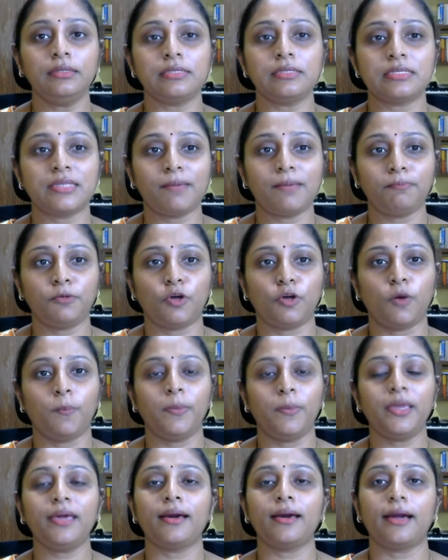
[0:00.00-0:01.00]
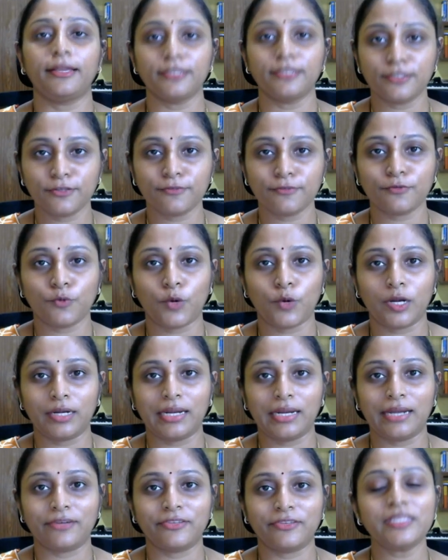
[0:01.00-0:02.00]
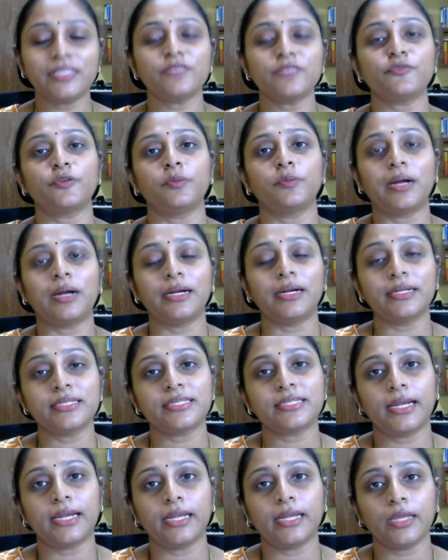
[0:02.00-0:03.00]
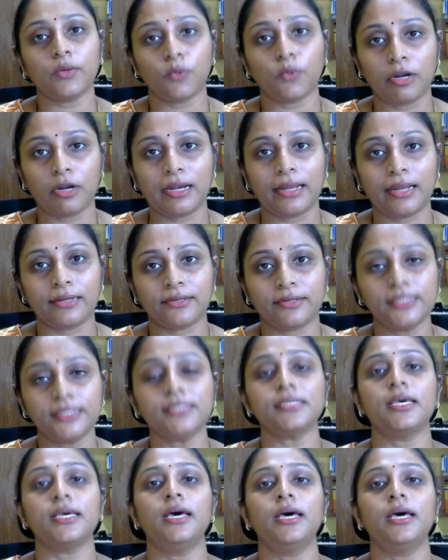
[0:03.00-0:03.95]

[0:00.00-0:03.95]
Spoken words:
subtopic kinds of quadrilaterals from understanding quadrilaterals,